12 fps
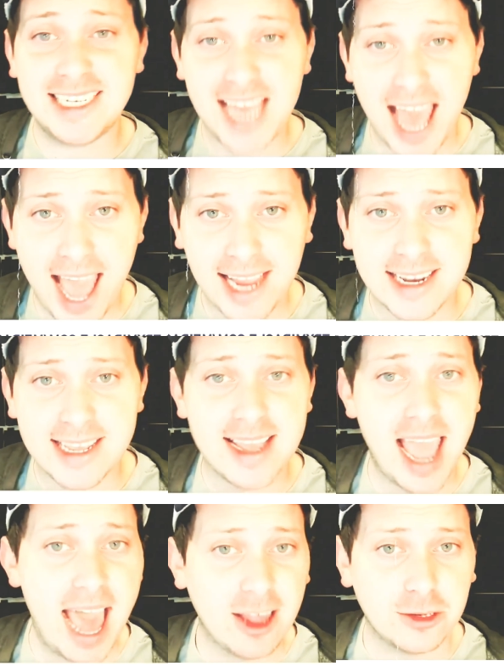lead to
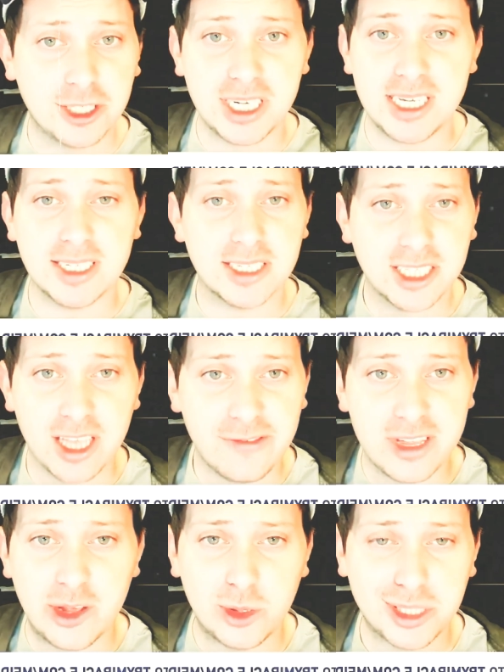acne, allergies, and
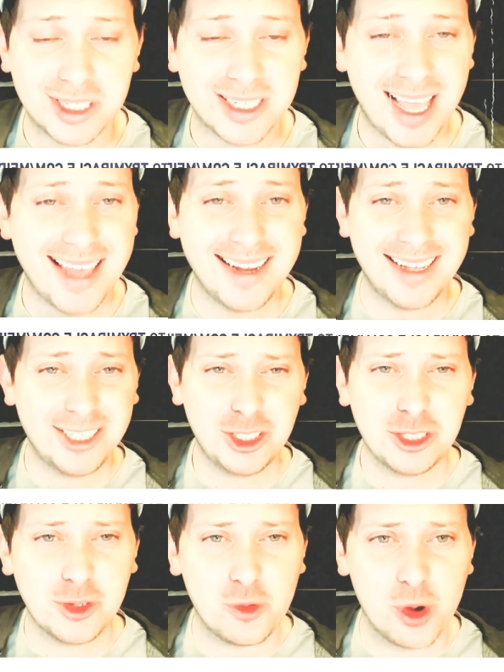stuffy noses, and it's
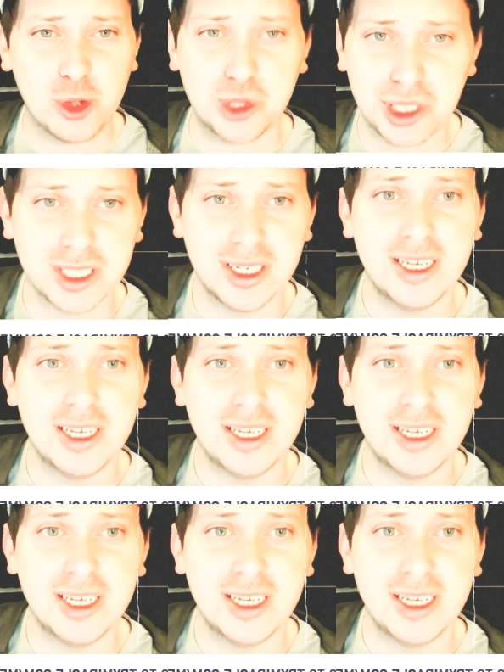just gross.